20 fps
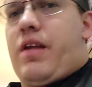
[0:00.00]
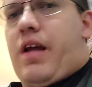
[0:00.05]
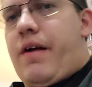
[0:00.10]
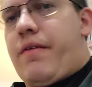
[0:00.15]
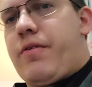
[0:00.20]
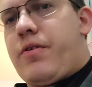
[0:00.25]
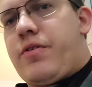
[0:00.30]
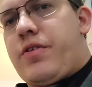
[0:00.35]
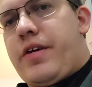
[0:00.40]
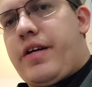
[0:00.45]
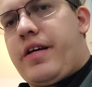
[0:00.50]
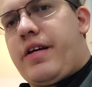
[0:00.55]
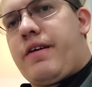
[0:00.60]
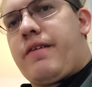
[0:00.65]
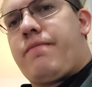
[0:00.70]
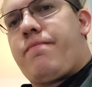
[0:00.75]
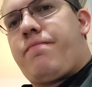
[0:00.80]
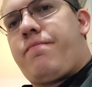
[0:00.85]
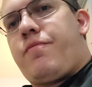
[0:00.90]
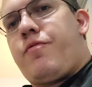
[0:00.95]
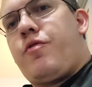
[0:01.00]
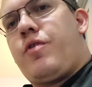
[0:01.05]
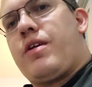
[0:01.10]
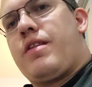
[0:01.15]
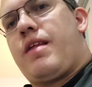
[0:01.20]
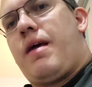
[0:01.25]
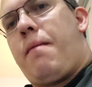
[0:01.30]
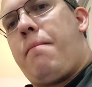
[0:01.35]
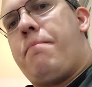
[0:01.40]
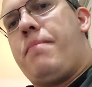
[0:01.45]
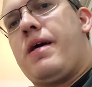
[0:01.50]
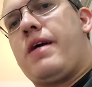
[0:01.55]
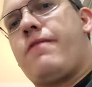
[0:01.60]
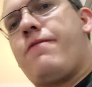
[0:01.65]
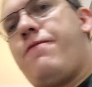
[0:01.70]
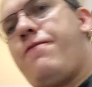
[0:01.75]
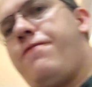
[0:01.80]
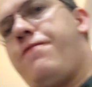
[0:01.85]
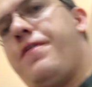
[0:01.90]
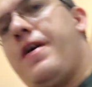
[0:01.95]
everything, you get that big
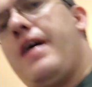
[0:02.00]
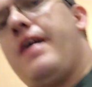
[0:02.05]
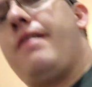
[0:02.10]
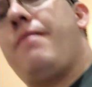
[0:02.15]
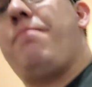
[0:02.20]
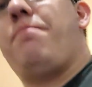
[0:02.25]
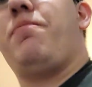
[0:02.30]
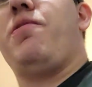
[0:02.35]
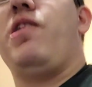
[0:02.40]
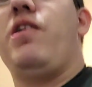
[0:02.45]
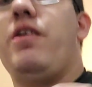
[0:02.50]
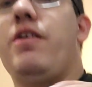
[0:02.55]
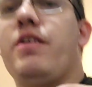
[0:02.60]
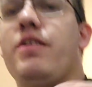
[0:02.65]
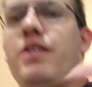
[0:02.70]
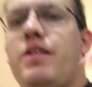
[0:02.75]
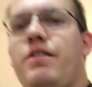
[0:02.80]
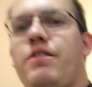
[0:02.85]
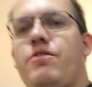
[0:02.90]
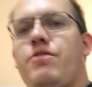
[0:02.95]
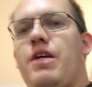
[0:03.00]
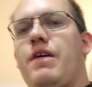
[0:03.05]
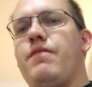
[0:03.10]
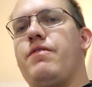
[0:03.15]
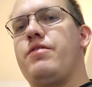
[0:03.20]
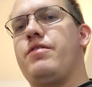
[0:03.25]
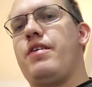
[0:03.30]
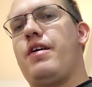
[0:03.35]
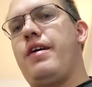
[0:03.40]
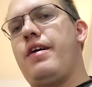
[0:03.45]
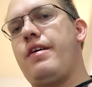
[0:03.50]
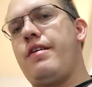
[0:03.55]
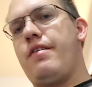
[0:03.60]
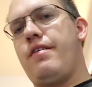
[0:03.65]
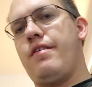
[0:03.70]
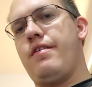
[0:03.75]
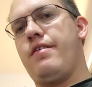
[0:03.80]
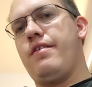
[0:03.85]
fat plug on the driver's side.